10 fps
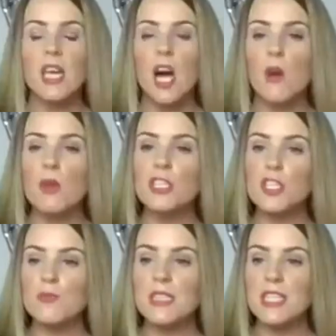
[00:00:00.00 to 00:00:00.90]
I wish
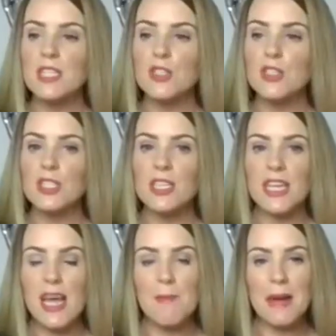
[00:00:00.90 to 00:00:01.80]
somebody could
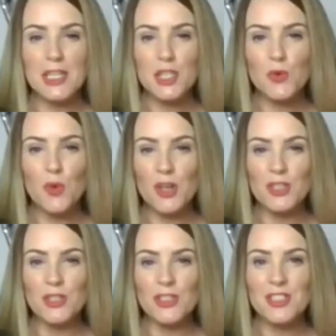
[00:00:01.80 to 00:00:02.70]
get a magic
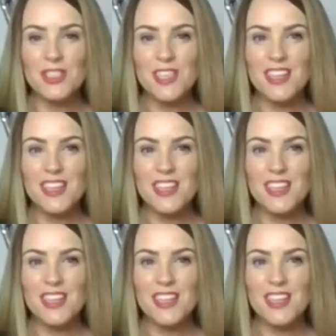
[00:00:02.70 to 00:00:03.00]
wand